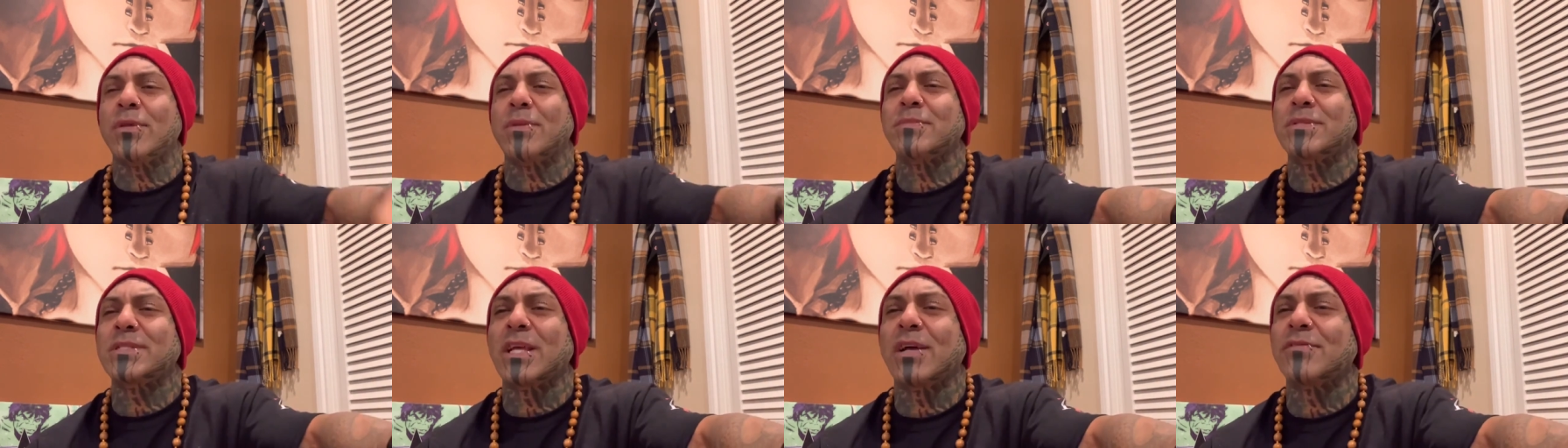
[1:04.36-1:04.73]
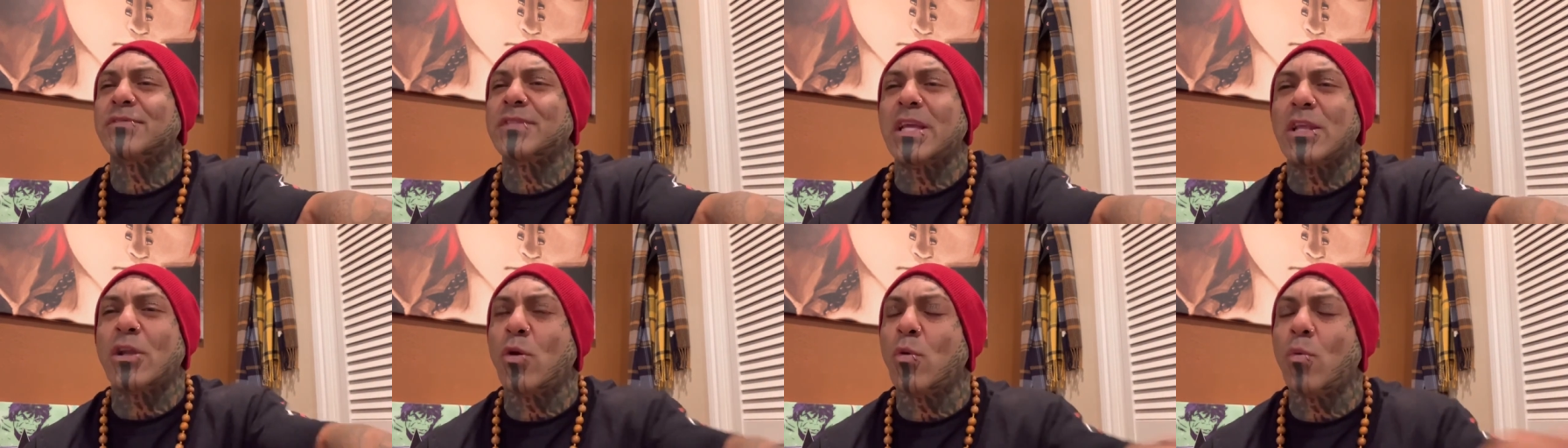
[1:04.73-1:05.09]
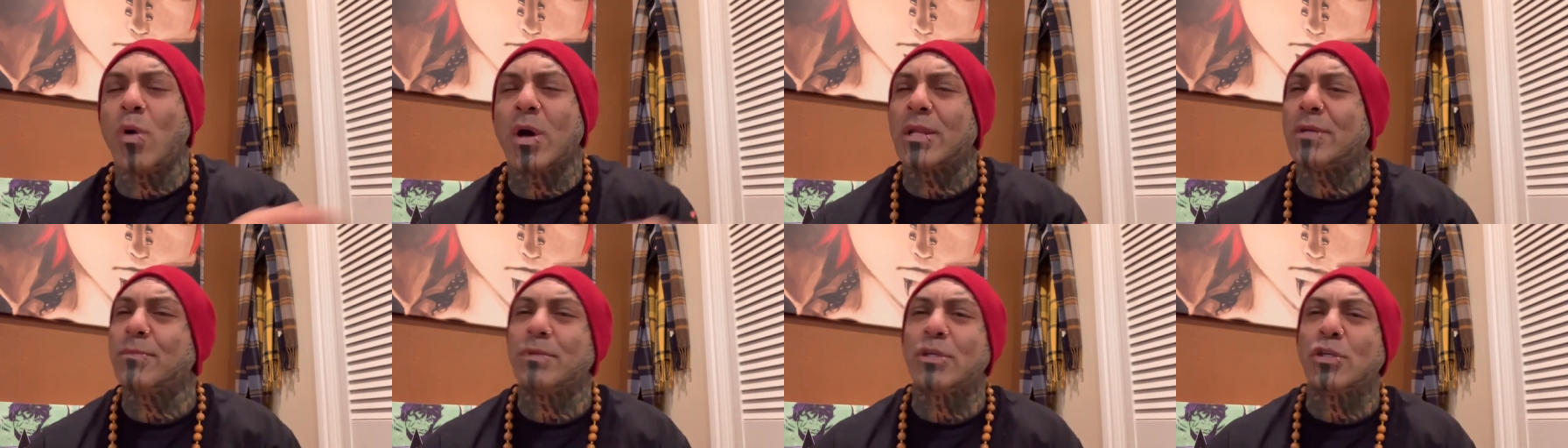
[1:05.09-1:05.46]
themselves they don't
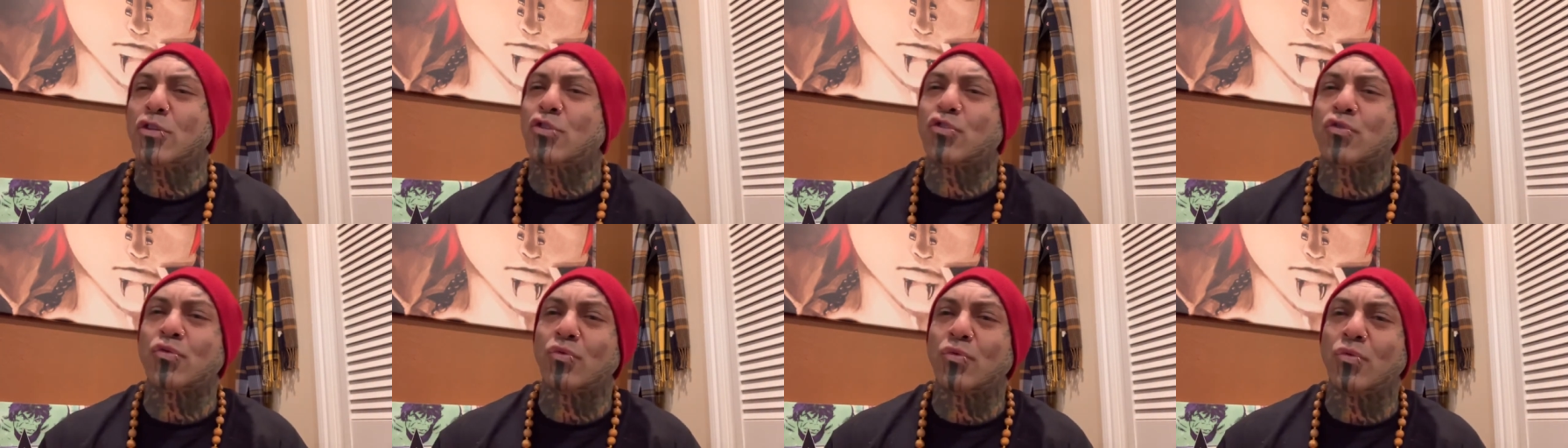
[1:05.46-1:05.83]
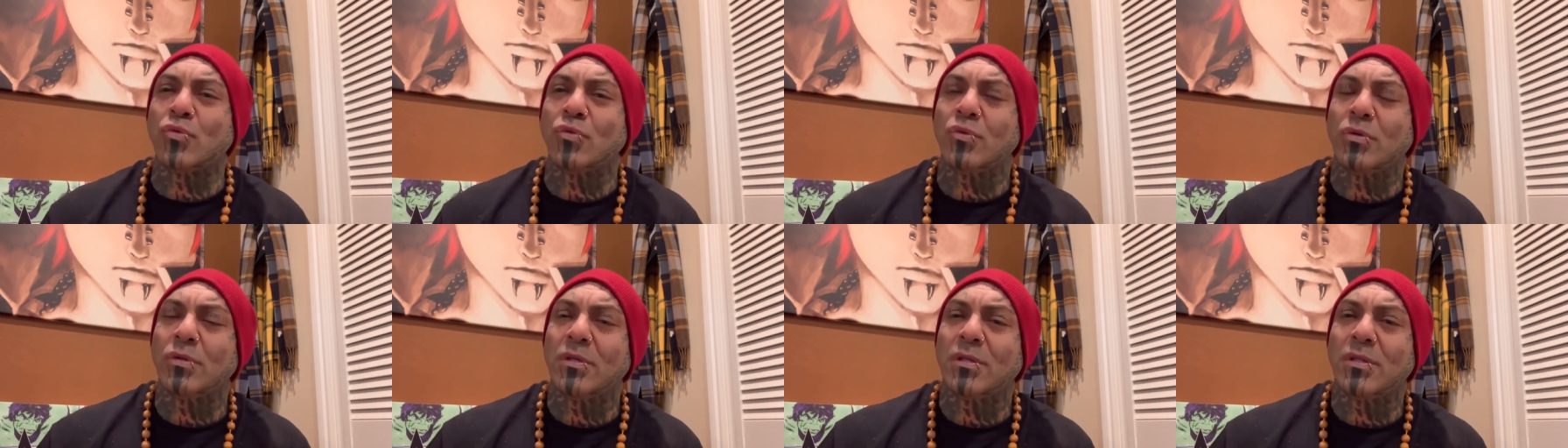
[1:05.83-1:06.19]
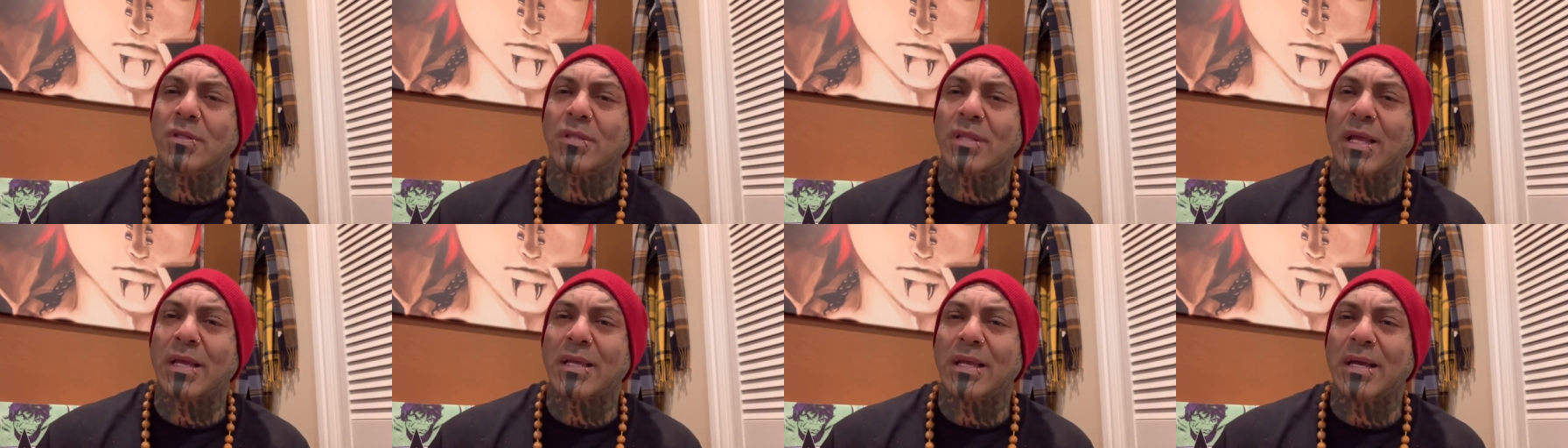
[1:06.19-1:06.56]
want to be true.
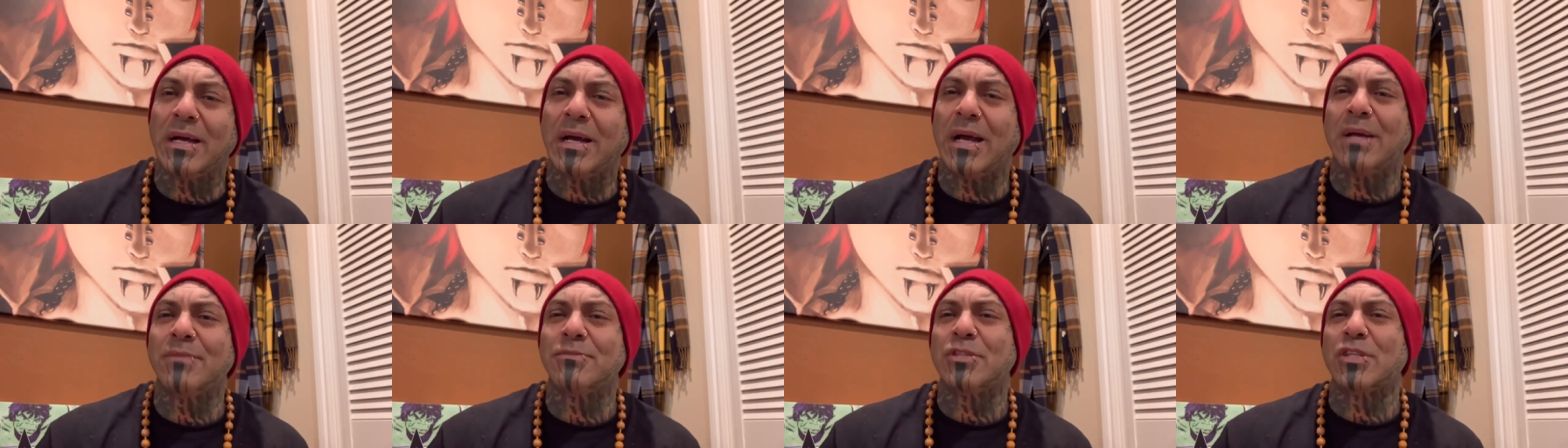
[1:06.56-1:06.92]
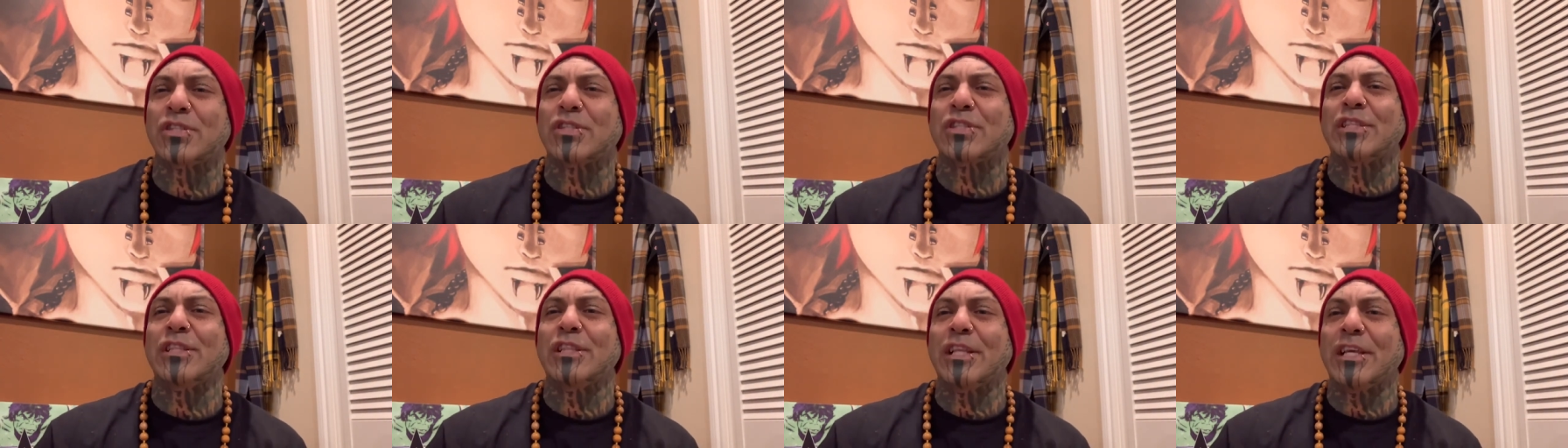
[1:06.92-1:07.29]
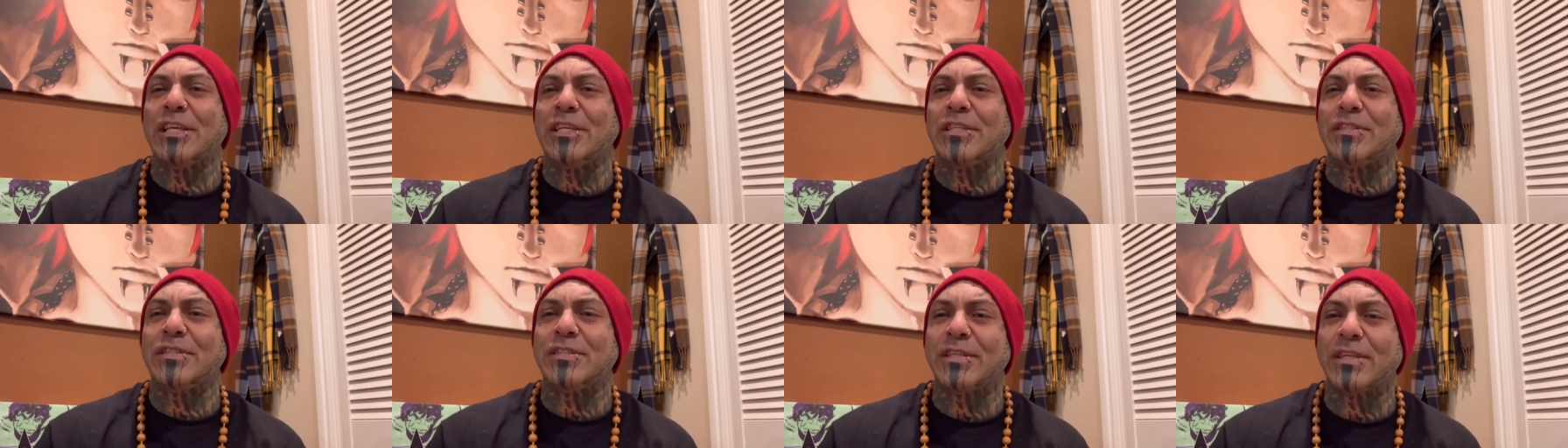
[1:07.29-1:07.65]
Like, oh, I'm just
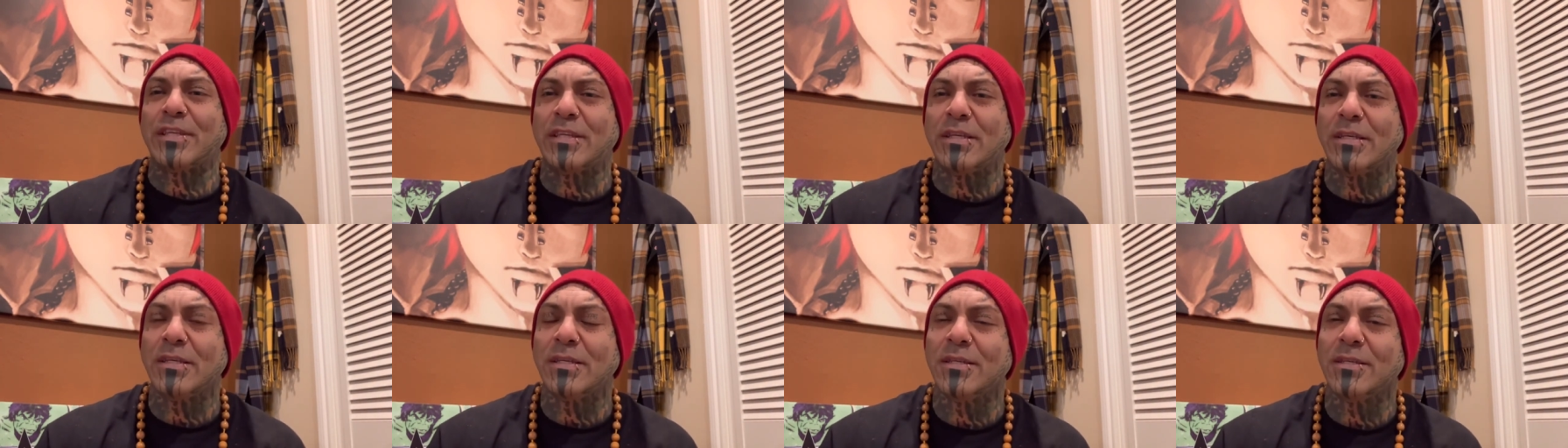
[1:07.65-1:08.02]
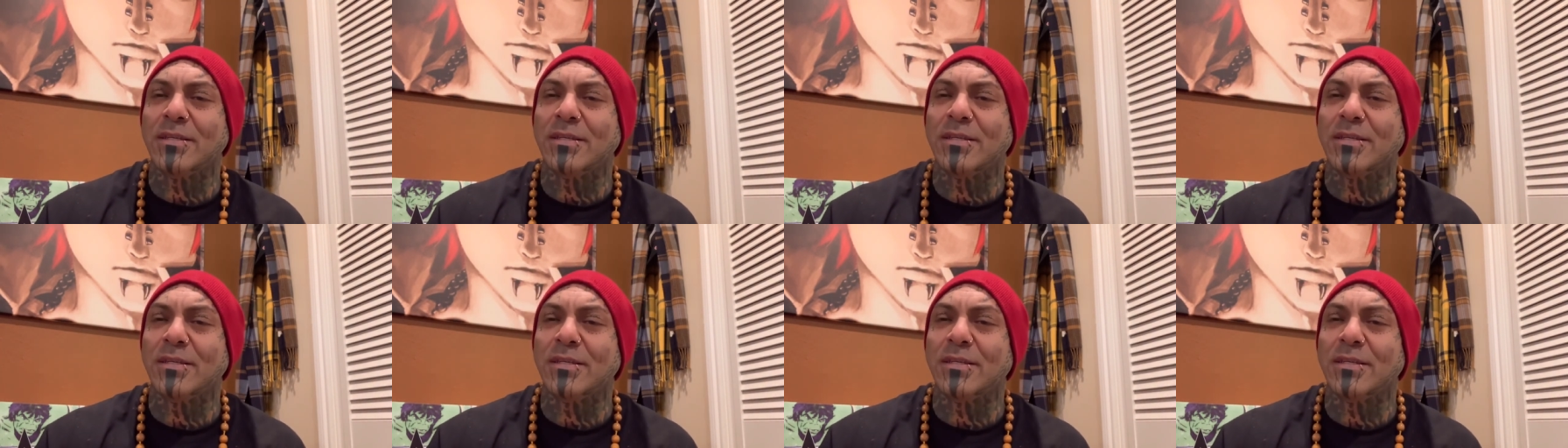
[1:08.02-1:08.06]
lazy.